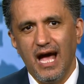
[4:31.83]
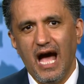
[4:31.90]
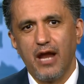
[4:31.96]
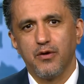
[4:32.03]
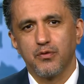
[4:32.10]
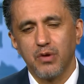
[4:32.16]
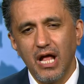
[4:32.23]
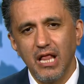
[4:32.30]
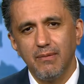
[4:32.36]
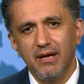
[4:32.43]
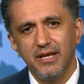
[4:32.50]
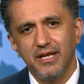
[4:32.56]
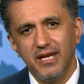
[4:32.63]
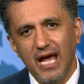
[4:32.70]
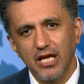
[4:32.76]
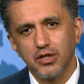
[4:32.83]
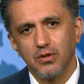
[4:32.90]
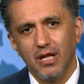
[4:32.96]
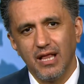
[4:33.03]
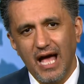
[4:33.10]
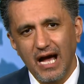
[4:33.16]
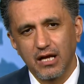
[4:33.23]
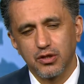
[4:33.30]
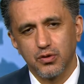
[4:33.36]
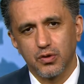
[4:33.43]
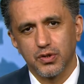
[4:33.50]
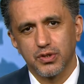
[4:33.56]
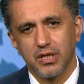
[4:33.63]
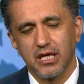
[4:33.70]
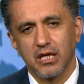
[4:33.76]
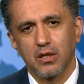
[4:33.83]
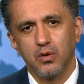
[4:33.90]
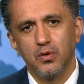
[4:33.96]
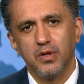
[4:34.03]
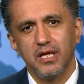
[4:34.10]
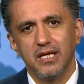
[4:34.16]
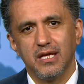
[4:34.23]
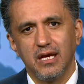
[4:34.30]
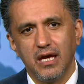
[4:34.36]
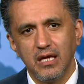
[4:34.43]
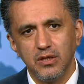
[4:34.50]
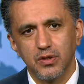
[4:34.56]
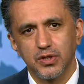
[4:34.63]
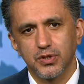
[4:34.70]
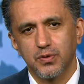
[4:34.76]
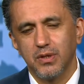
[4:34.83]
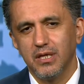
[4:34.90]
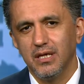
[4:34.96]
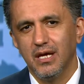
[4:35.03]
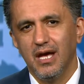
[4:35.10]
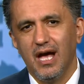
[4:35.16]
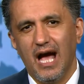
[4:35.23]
and relevant national actors, including industry,